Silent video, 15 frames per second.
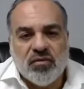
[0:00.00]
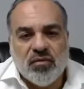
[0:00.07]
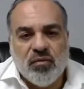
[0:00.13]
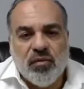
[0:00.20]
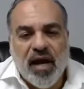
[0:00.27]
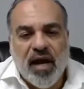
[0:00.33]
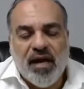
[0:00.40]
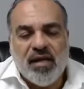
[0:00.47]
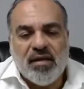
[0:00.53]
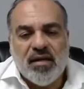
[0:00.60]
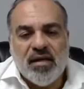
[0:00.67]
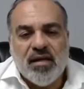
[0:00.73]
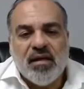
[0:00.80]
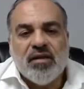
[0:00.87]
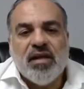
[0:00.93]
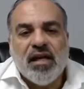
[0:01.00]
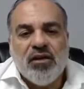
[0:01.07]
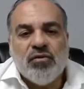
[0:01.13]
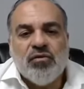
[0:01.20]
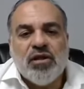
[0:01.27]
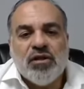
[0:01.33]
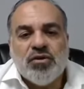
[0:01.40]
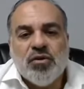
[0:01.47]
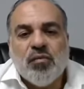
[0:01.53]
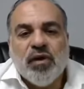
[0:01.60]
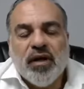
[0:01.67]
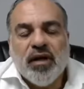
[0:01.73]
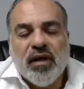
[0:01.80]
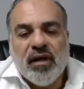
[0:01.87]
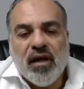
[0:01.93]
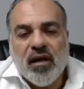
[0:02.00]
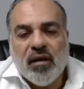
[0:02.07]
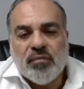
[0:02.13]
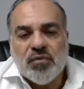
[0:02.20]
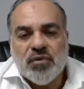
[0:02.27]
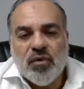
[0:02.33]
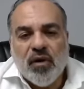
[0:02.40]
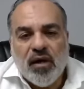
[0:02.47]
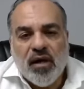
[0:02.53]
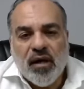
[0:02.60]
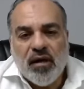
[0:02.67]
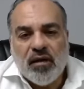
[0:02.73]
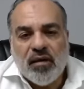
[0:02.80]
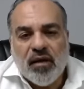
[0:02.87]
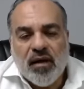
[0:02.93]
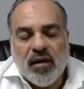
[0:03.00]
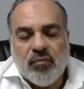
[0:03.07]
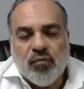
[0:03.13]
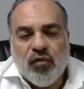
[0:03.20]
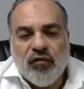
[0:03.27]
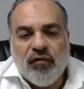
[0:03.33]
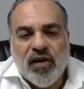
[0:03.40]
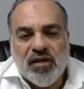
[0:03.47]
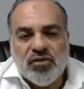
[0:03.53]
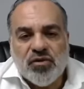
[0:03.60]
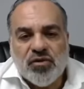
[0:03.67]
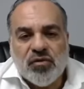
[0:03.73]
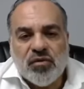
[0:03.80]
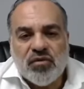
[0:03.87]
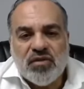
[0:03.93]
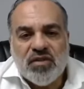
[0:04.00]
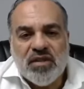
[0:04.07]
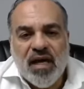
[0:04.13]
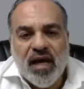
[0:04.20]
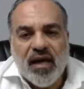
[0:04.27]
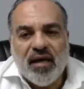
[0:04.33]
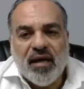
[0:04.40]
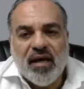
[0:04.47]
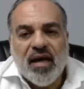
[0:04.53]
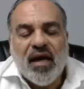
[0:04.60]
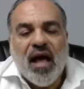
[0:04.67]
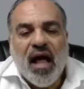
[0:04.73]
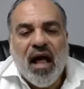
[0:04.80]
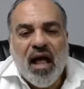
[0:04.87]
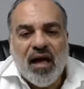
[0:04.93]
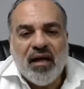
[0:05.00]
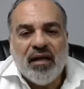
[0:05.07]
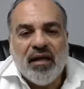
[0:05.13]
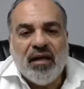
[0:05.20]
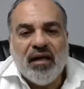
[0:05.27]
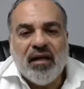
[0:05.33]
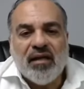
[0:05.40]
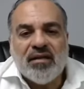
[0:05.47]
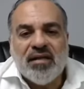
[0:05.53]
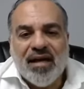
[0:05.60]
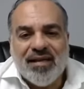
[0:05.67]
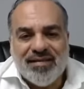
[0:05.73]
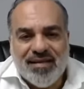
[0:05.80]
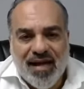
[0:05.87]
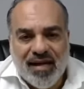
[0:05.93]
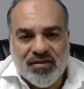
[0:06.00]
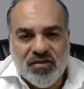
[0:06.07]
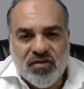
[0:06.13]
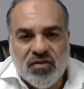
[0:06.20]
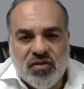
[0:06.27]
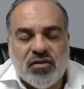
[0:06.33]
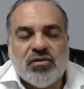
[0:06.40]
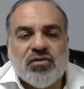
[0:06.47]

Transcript: right, then you need to bring it up to a professional and say, I need a test.